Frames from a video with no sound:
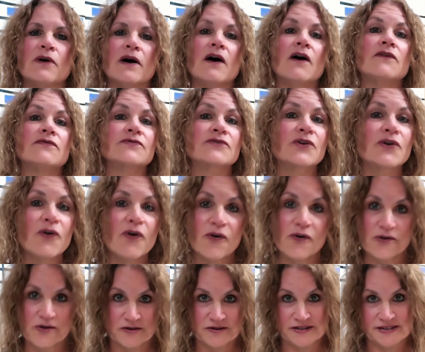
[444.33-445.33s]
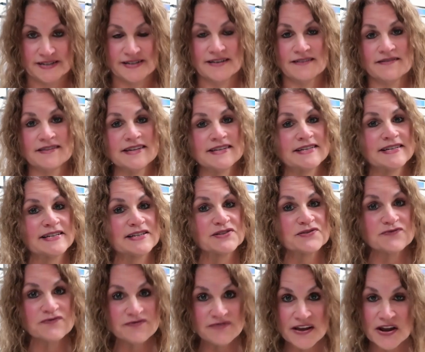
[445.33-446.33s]
of course, this is
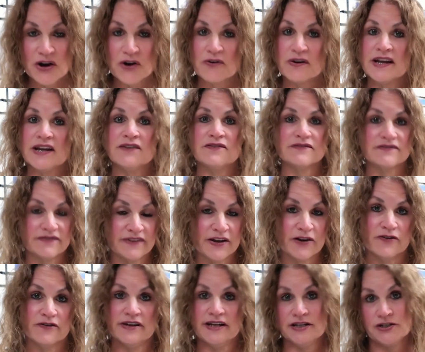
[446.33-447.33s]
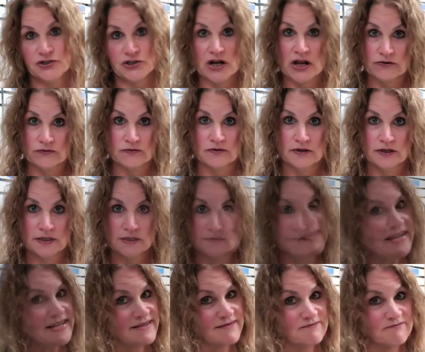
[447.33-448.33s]
very, very general.
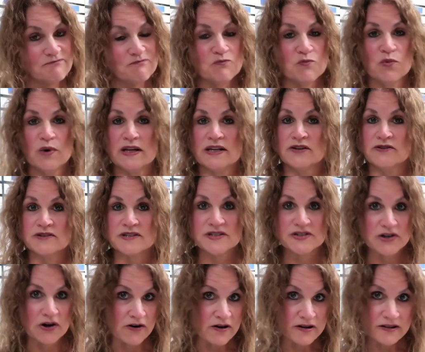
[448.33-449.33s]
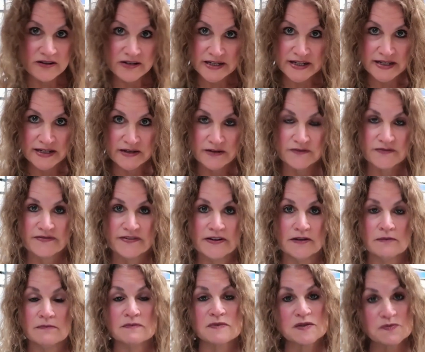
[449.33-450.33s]
But when you start looking at
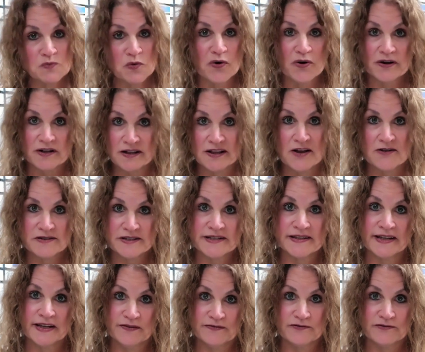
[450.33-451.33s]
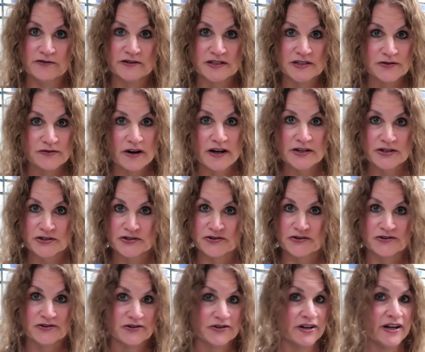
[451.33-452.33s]
films more closely for
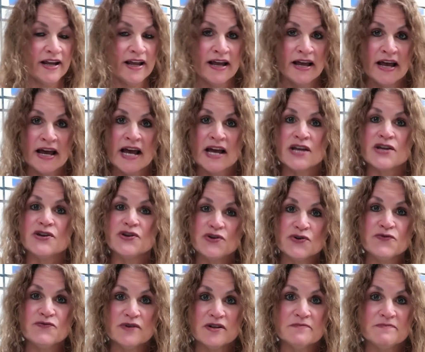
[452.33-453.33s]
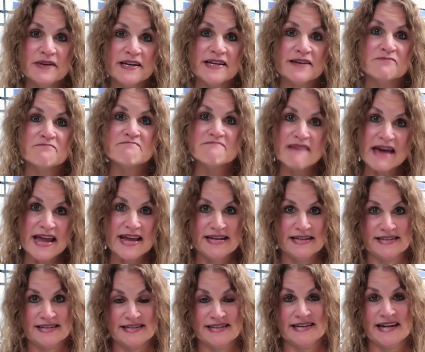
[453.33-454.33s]
structure, you will be
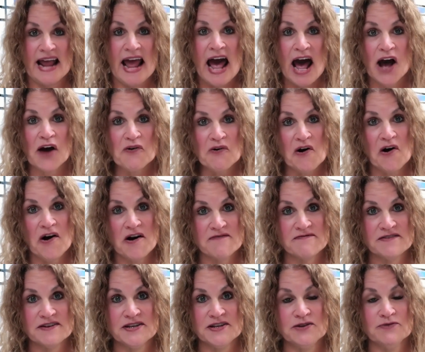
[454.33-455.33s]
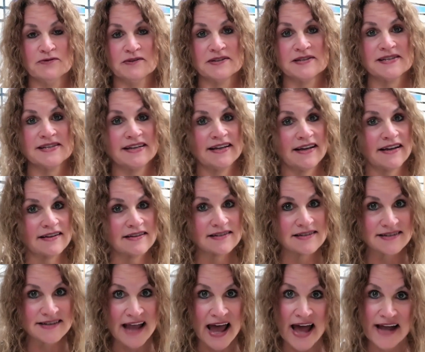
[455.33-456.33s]
amazed at how often you will see
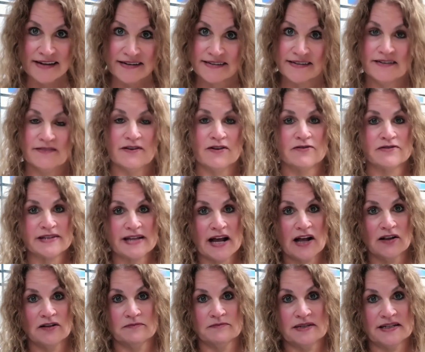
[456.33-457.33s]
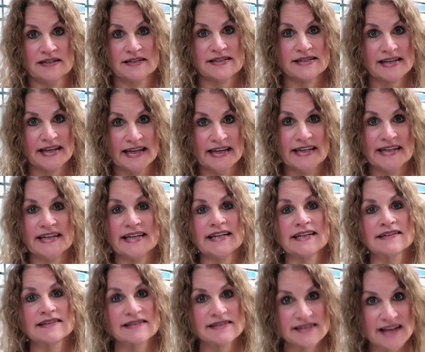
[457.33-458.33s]
exactly those elements in
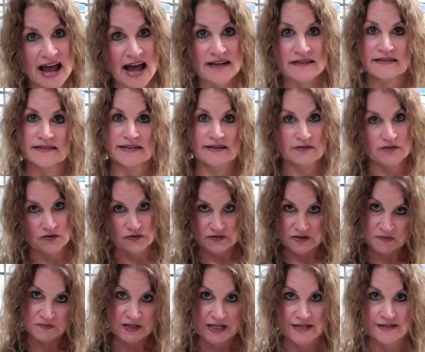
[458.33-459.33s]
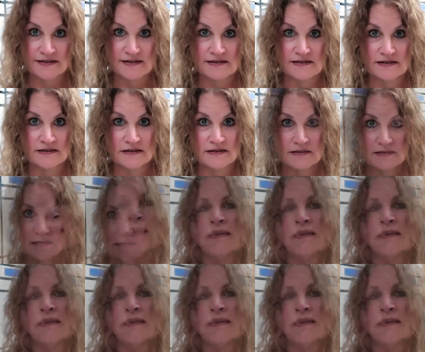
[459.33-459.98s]
exactly those places.